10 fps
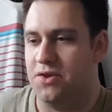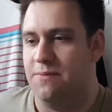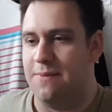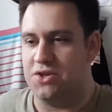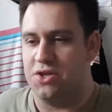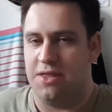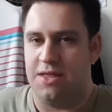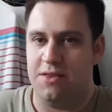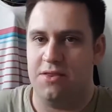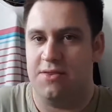she mentioned
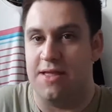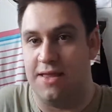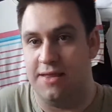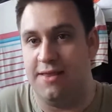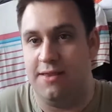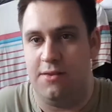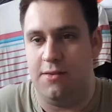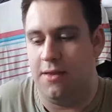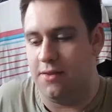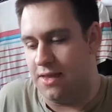it that it didn't
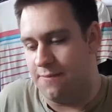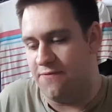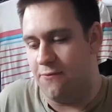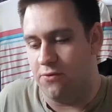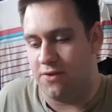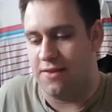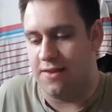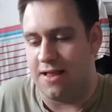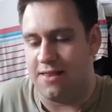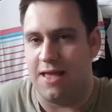the year before
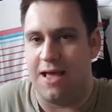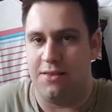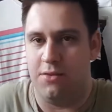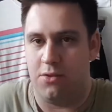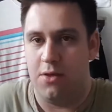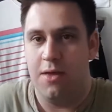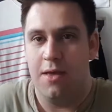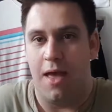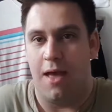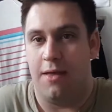that it hadn't.
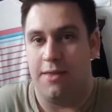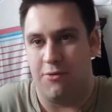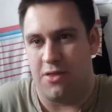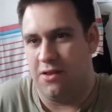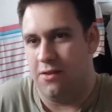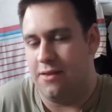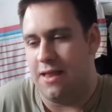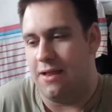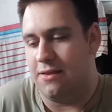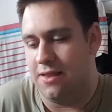There was a
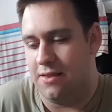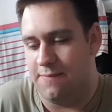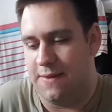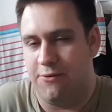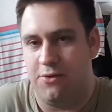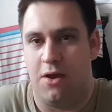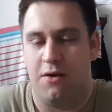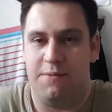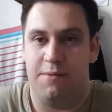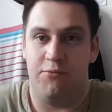that didn't appear in
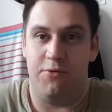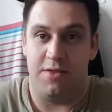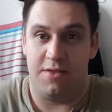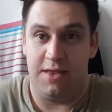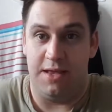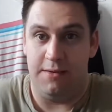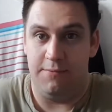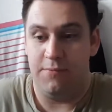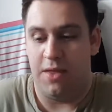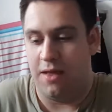Half-Blood Prince, the
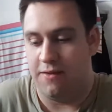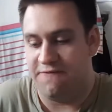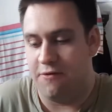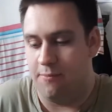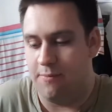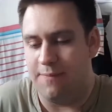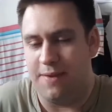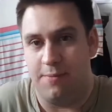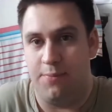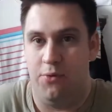film. Maybe
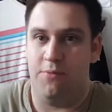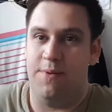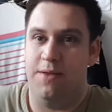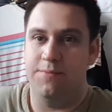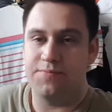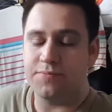in the book, but